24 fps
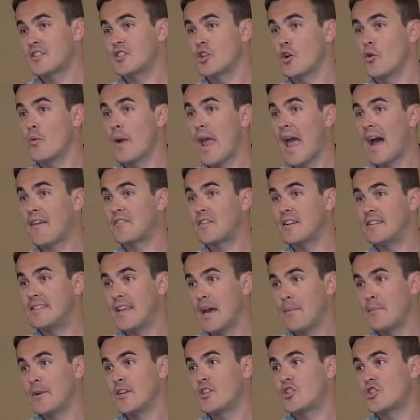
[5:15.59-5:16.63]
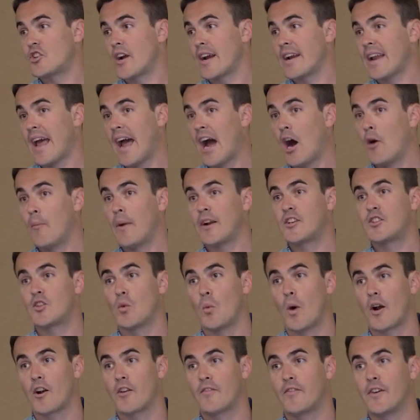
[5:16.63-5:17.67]
So we have to demonstrate how much the
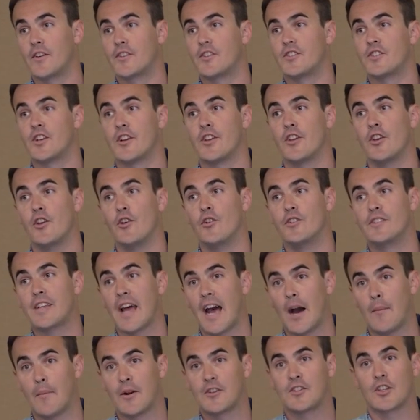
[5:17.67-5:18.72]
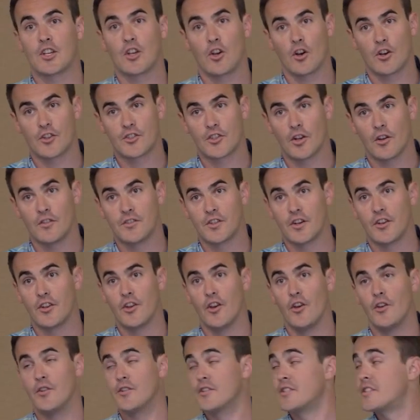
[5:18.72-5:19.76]
water filters are used, how much the cook stoves are
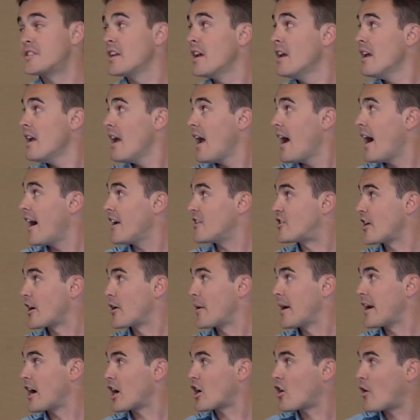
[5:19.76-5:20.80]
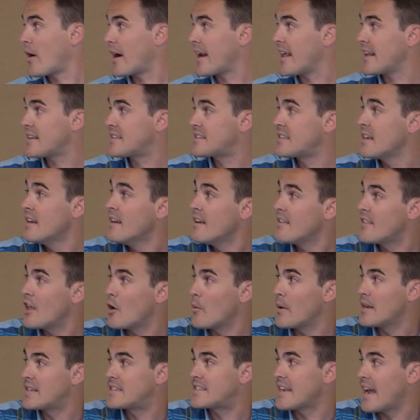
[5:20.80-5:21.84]
used, uh, generate our credits that
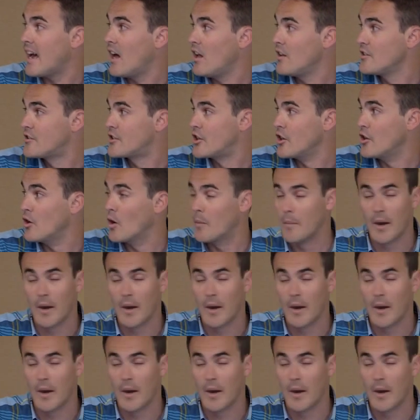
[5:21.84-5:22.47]
we sell to,